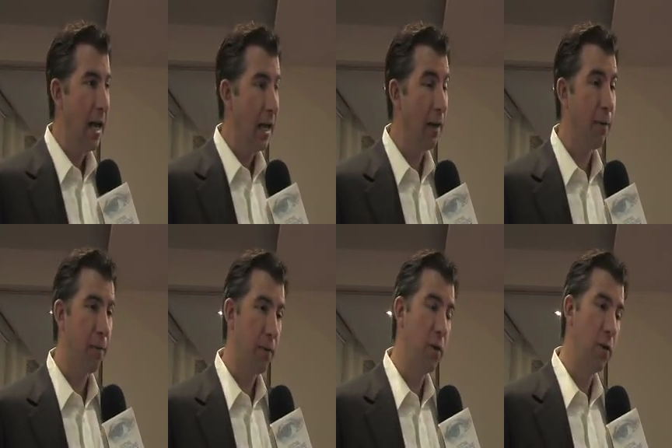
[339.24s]
If
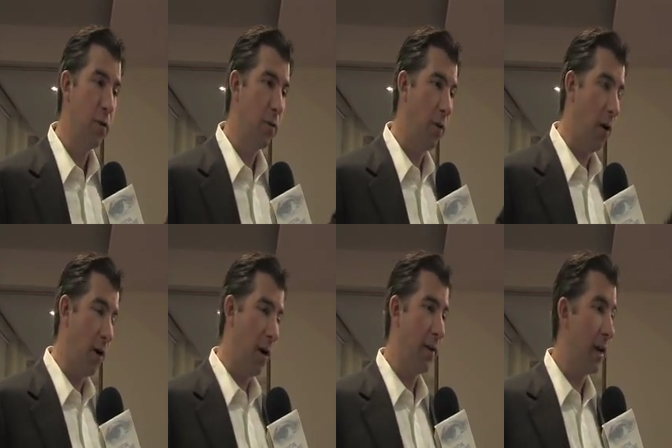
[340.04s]
you
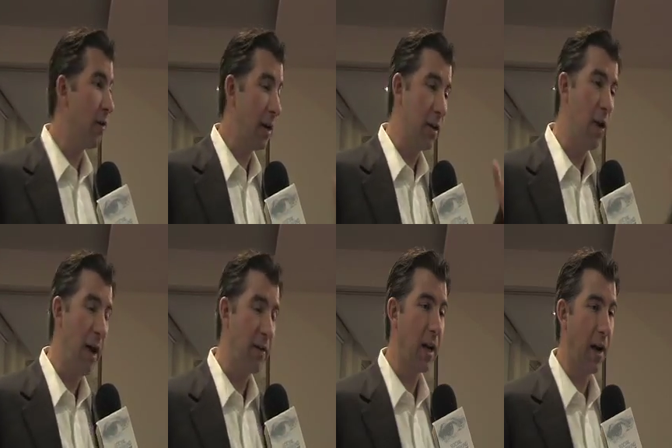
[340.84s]
are, on the other hand, you
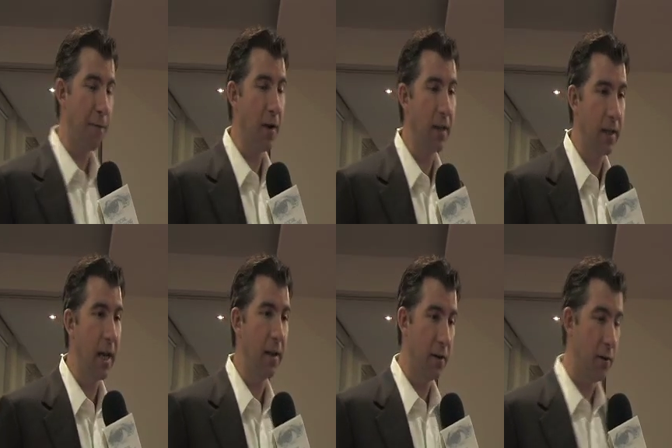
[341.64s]
haven't got funded
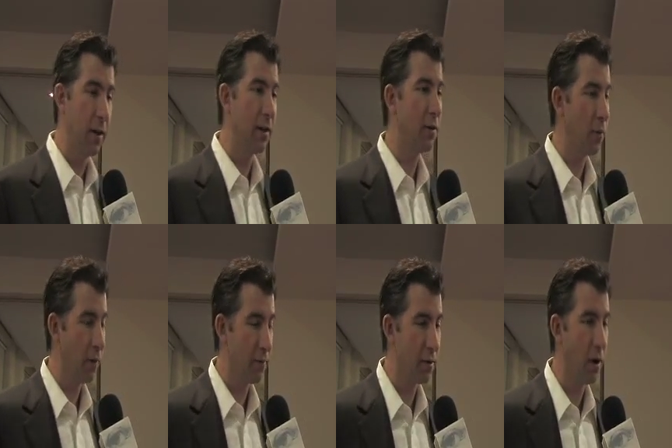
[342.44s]
yet, you're in sort
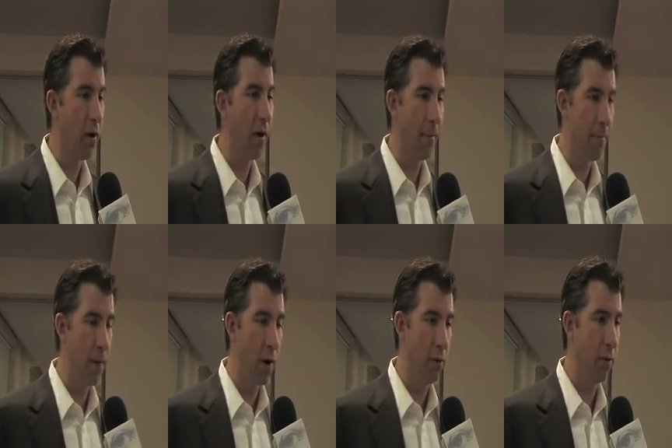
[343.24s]
of startup
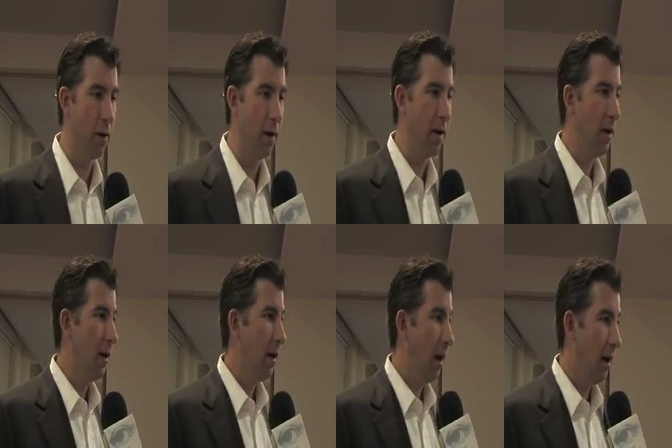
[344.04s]
mode,
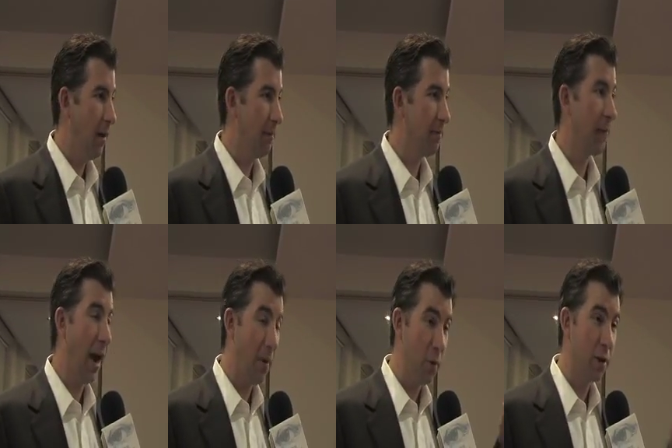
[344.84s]

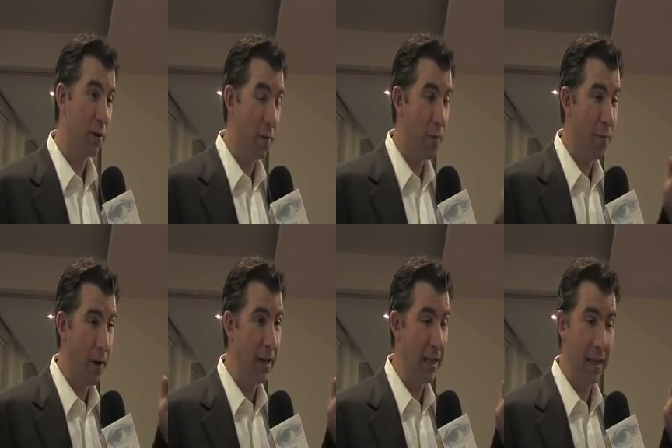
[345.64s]
I would assume
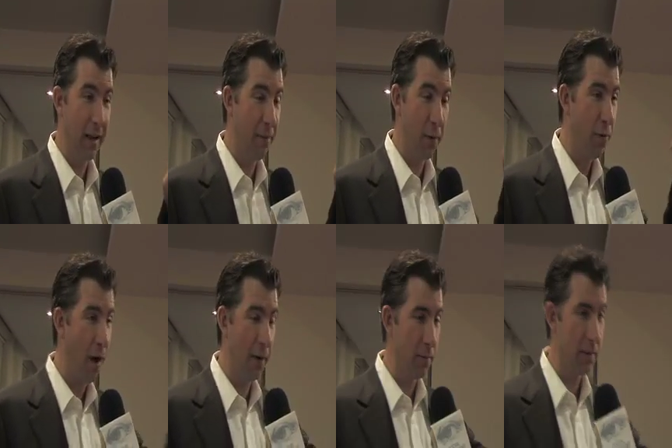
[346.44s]
funding, if you
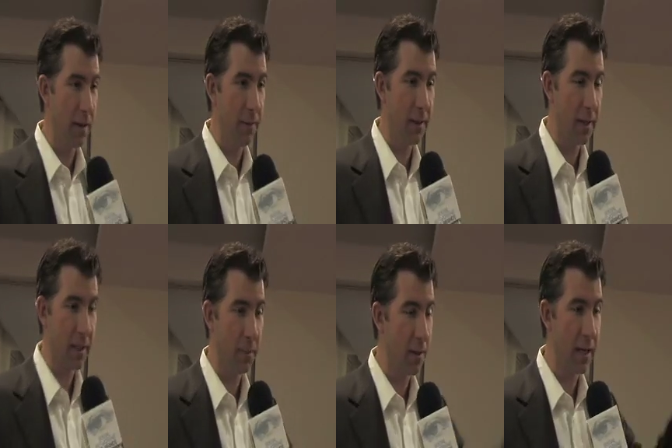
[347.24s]
thought it was going to be
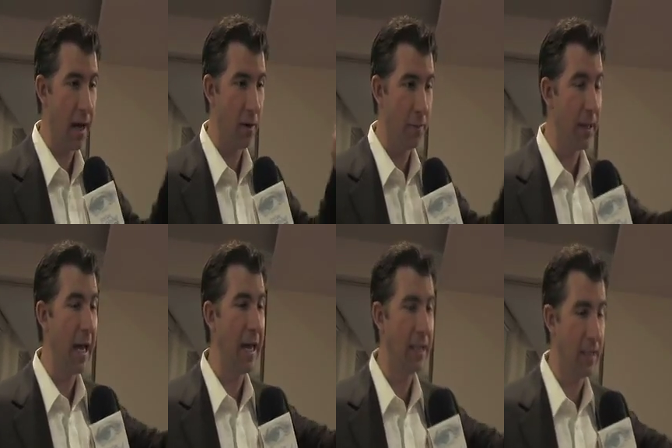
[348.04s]
6 months out, it'll be
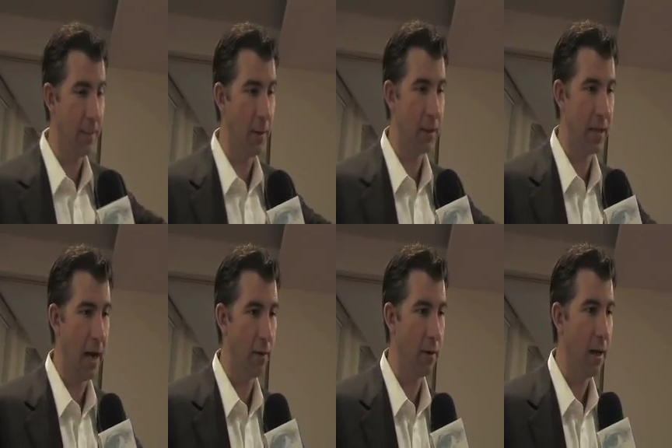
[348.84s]
18 months
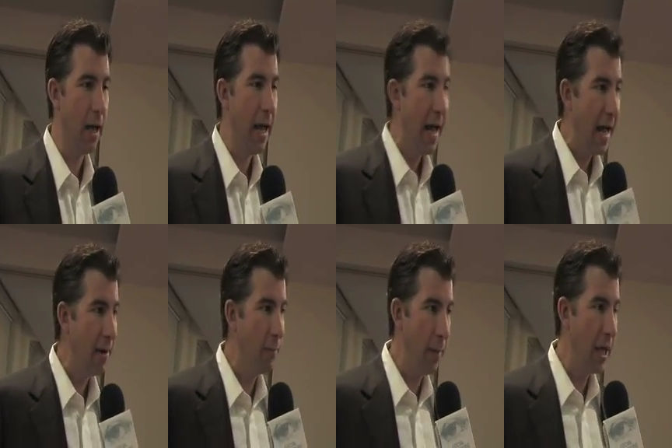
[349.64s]
out.
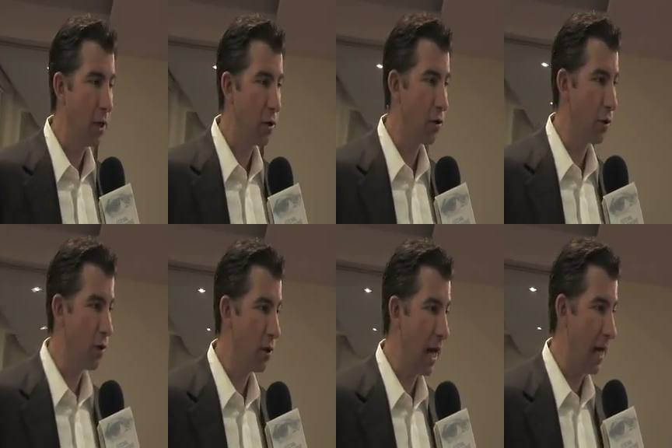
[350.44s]
And make
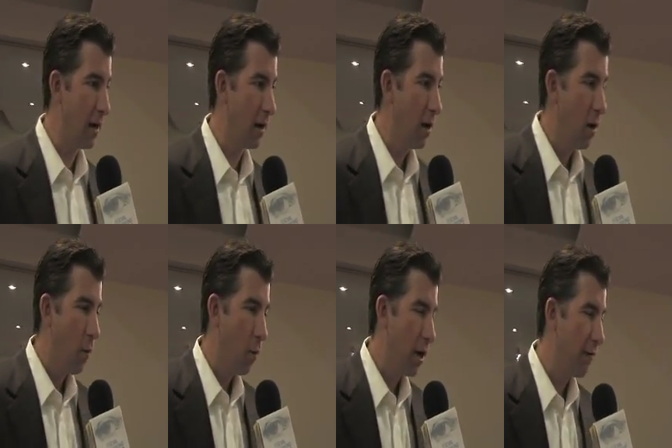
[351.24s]
sure that
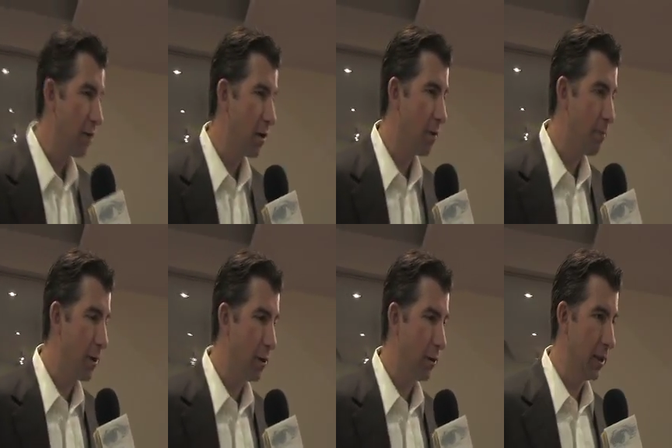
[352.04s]
whatever you're
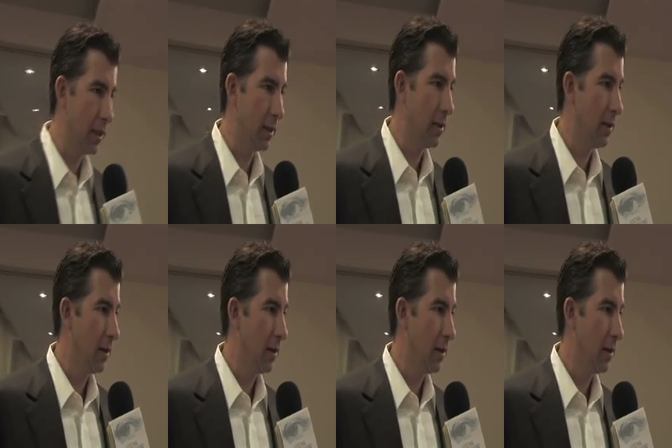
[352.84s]
building